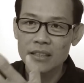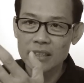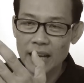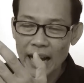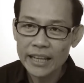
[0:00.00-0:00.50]
the
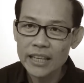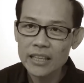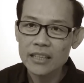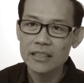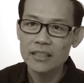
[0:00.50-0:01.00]

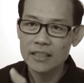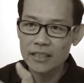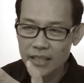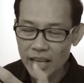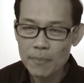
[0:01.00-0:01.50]
gynae
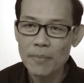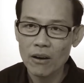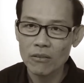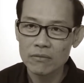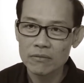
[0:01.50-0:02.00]
came
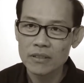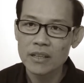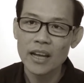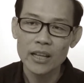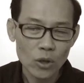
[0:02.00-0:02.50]
out
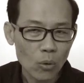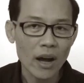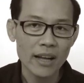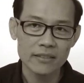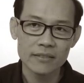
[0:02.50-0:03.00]
and told
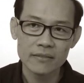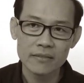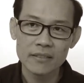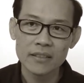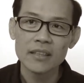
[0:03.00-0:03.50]
us
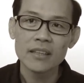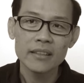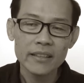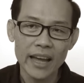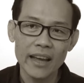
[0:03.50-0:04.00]

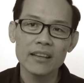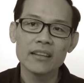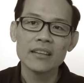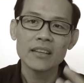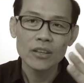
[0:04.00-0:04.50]

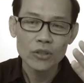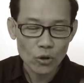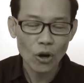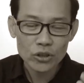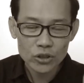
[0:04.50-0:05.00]
that
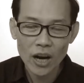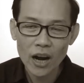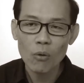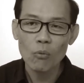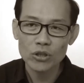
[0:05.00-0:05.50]
your
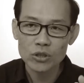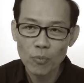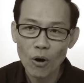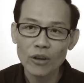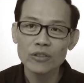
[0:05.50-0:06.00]
child
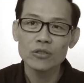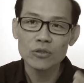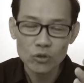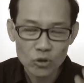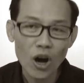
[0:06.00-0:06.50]
was born
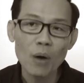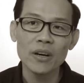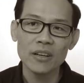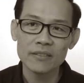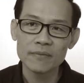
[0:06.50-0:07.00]

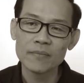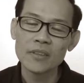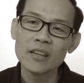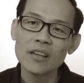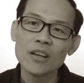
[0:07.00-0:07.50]
normal.
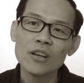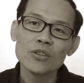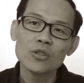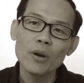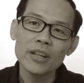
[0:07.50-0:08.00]

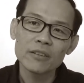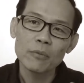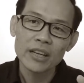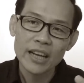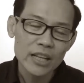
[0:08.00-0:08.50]
So when the
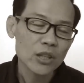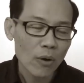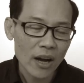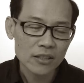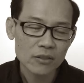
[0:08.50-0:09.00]
gynae
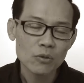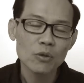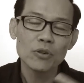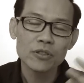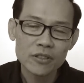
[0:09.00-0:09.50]
told us,
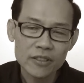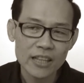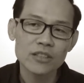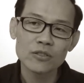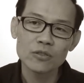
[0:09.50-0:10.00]
we were
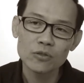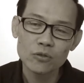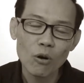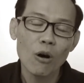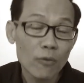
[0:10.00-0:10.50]

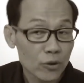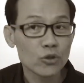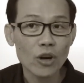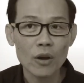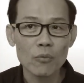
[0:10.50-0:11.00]
just so
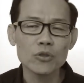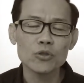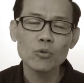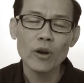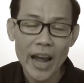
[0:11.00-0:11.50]
overjoyed. We were
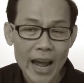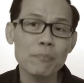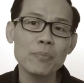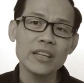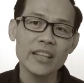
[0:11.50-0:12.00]
so
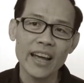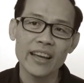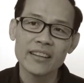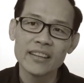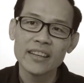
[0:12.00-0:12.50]
happy
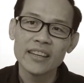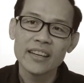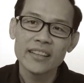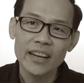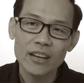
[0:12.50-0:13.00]

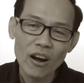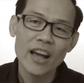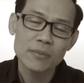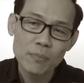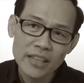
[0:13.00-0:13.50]
that God
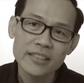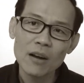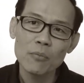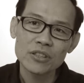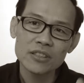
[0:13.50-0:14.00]
has blessed
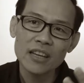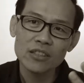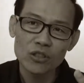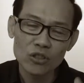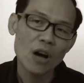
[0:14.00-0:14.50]
us with
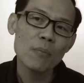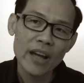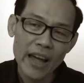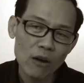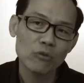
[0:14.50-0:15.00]
such a
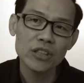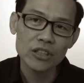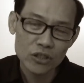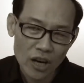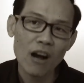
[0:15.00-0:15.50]
normal,
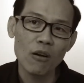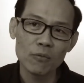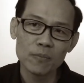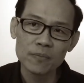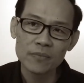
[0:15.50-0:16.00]
healthy
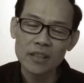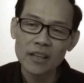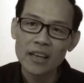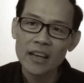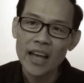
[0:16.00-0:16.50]
child.
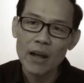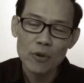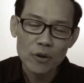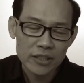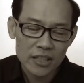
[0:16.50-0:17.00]
And
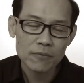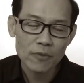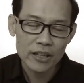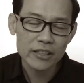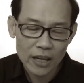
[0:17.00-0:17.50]
we were just
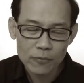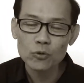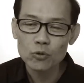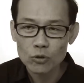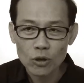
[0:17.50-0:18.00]
very
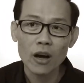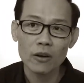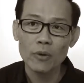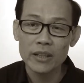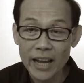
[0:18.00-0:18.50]
thankful to
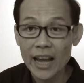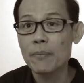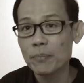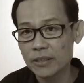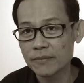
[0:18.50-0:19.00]
God when that
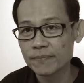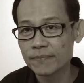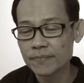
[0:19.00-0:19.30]
happened.